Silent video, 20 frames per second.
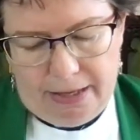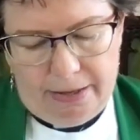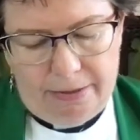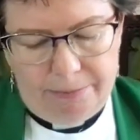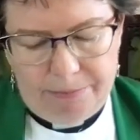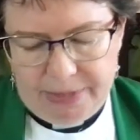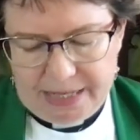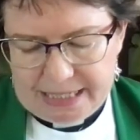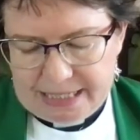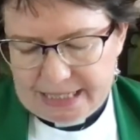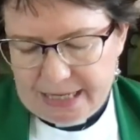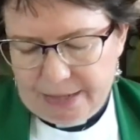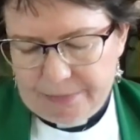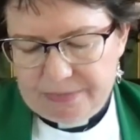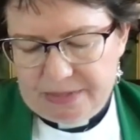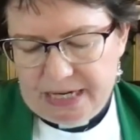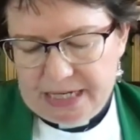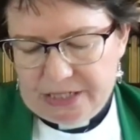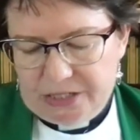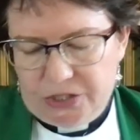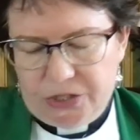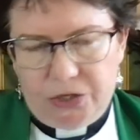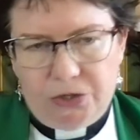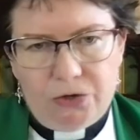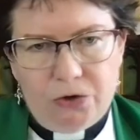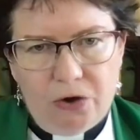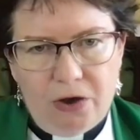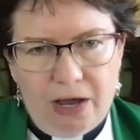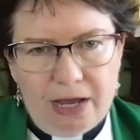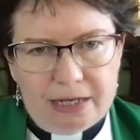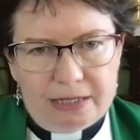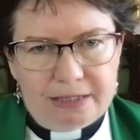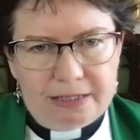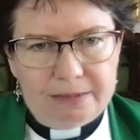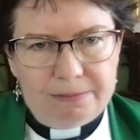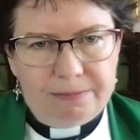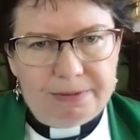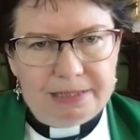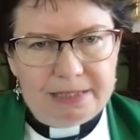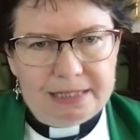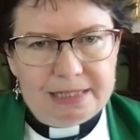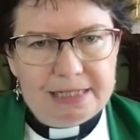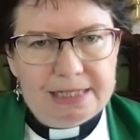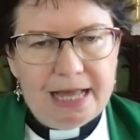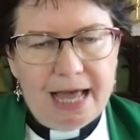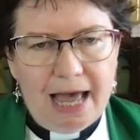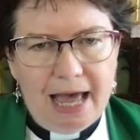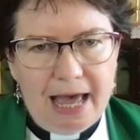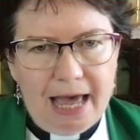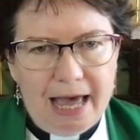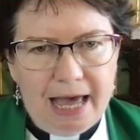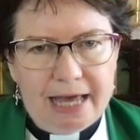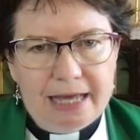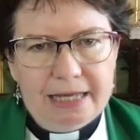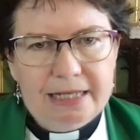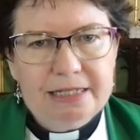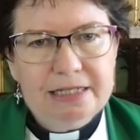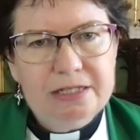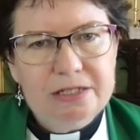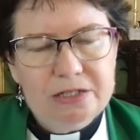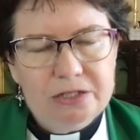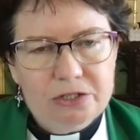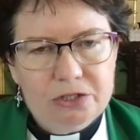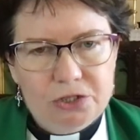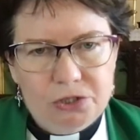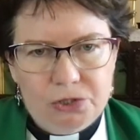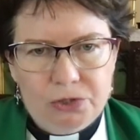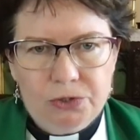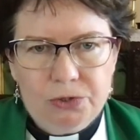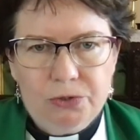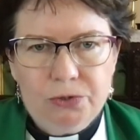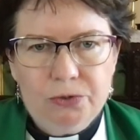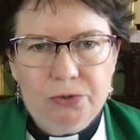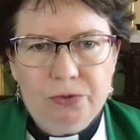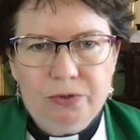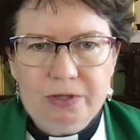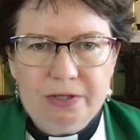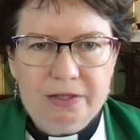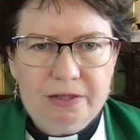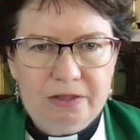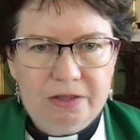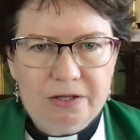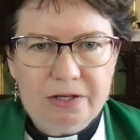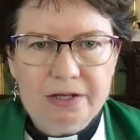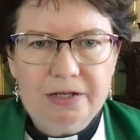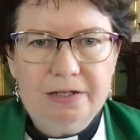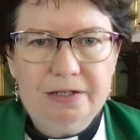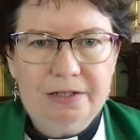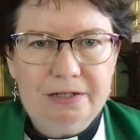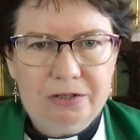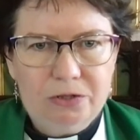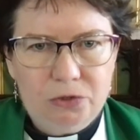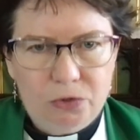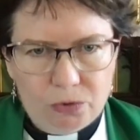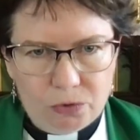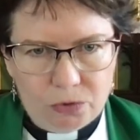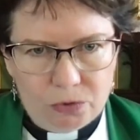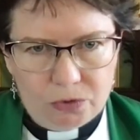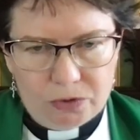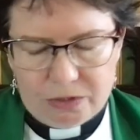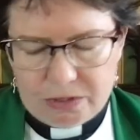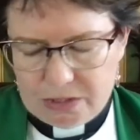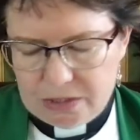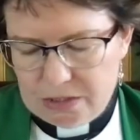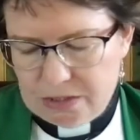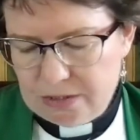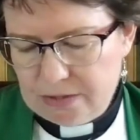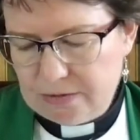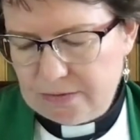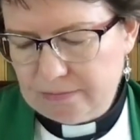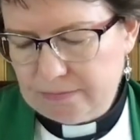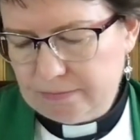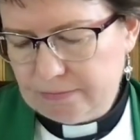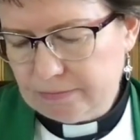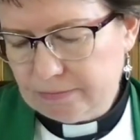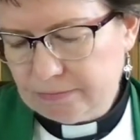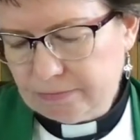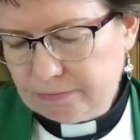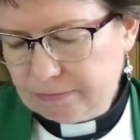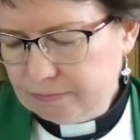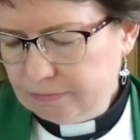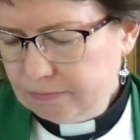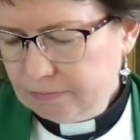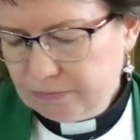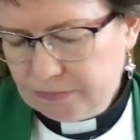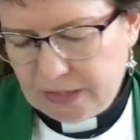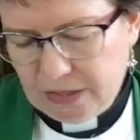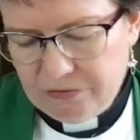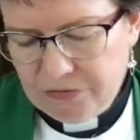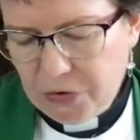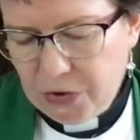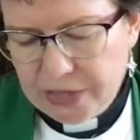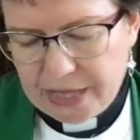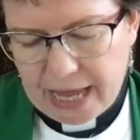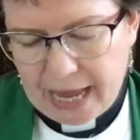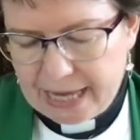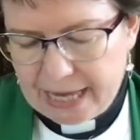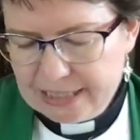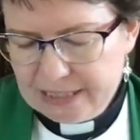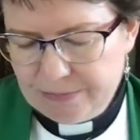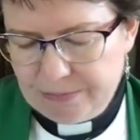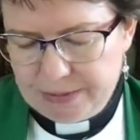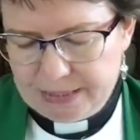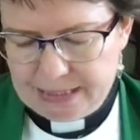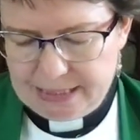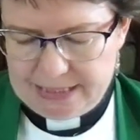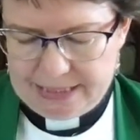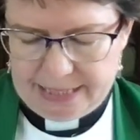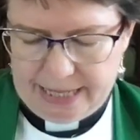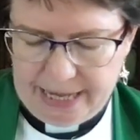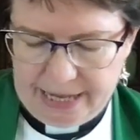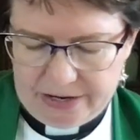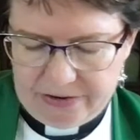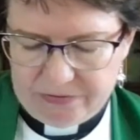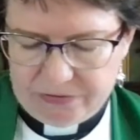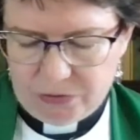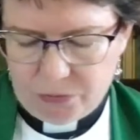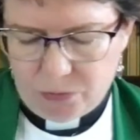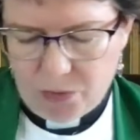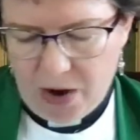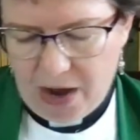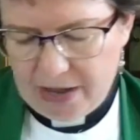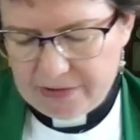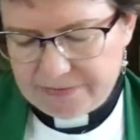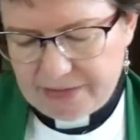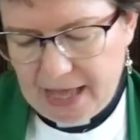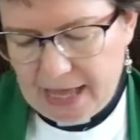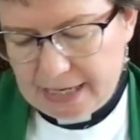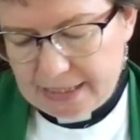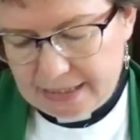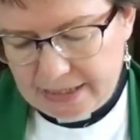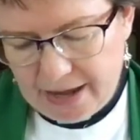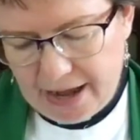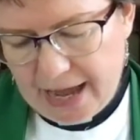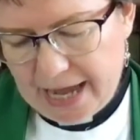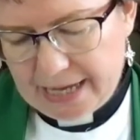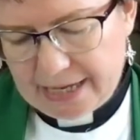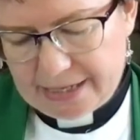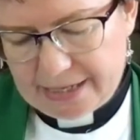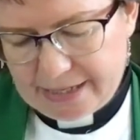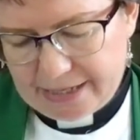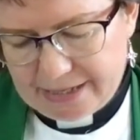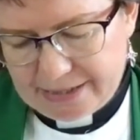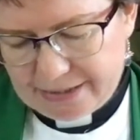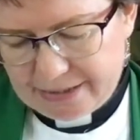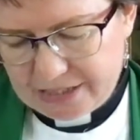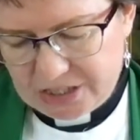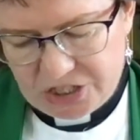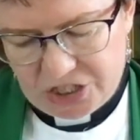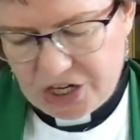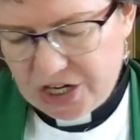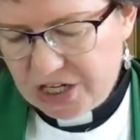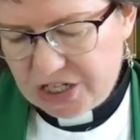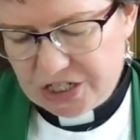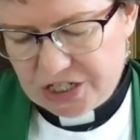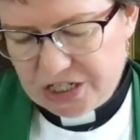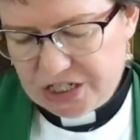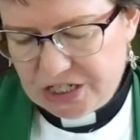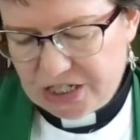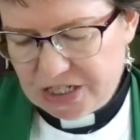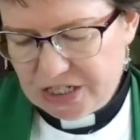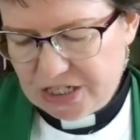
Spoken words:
be subject to your husbands as to the Lord. For the husband is the head of the wife, like the church,